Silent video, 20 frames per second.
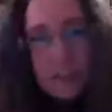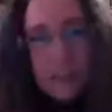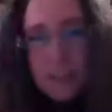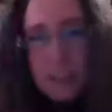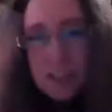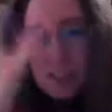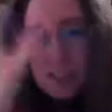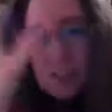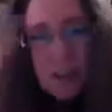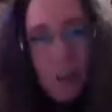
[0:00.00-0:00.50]

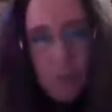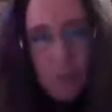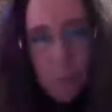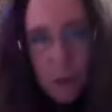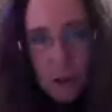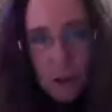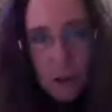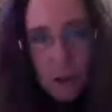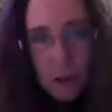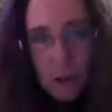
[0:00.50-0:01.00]
is another
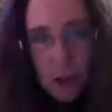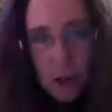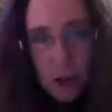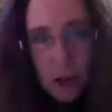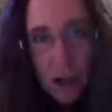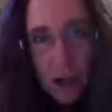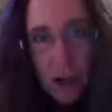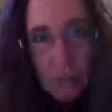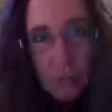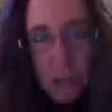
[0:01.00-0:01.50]
puzzle talk.
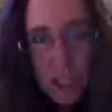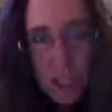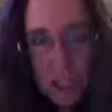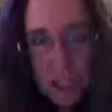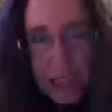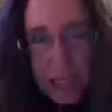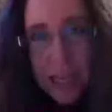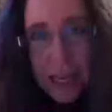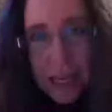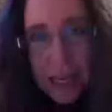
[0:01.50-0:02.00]
I'm just
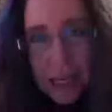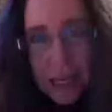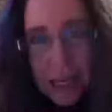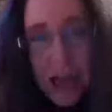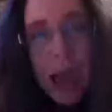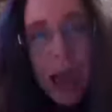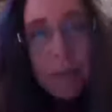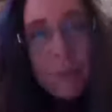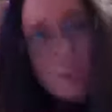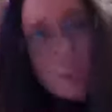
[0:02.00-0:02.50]
saying,
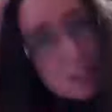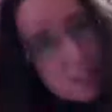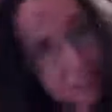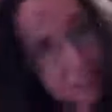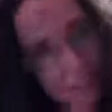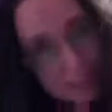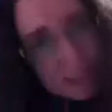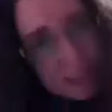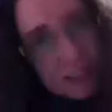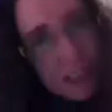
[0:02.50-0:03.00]

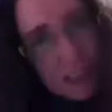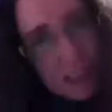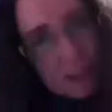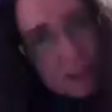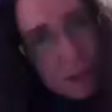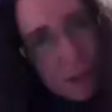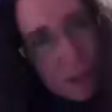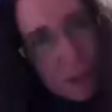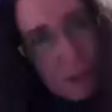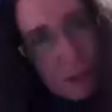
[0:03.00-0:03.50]
do you
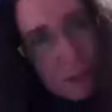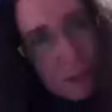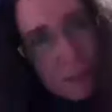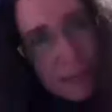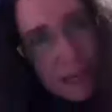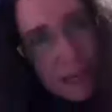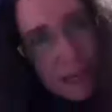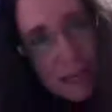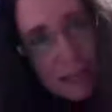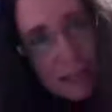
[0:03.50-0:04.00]
get what I'm
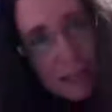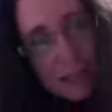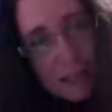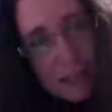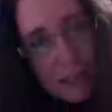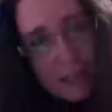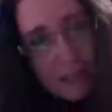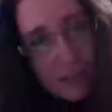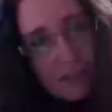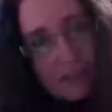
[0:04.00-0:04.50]
saying?
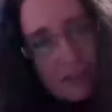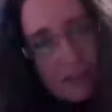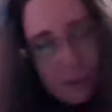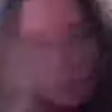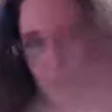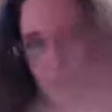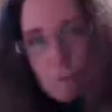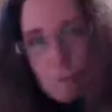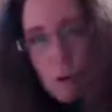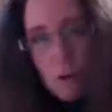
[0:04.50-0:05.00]
There's
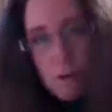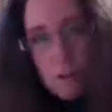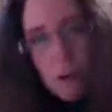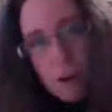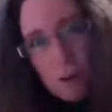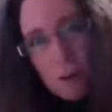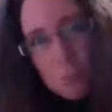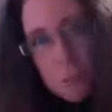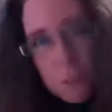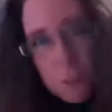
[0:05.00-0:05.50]
nothing wrong with a
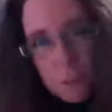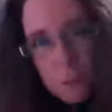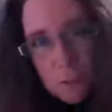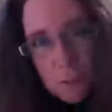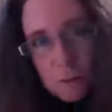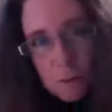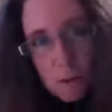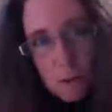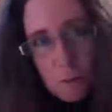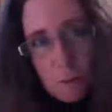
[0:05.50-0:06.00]
100-piece
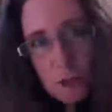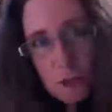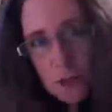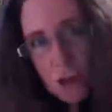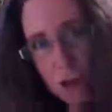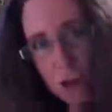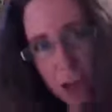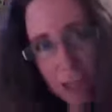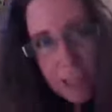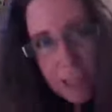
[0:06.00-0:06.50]
puzzle, but you're
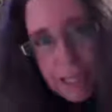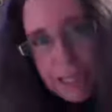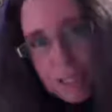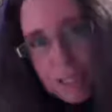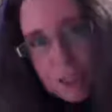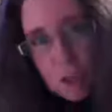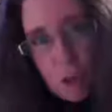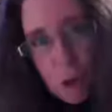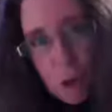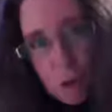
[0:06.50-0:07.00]
not going to get as
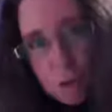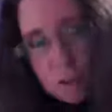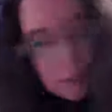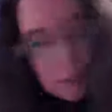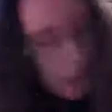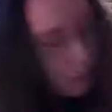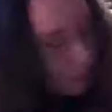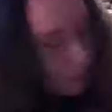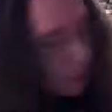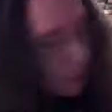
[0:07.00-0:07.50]
close to
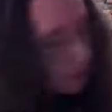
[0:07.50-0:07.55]
that piece of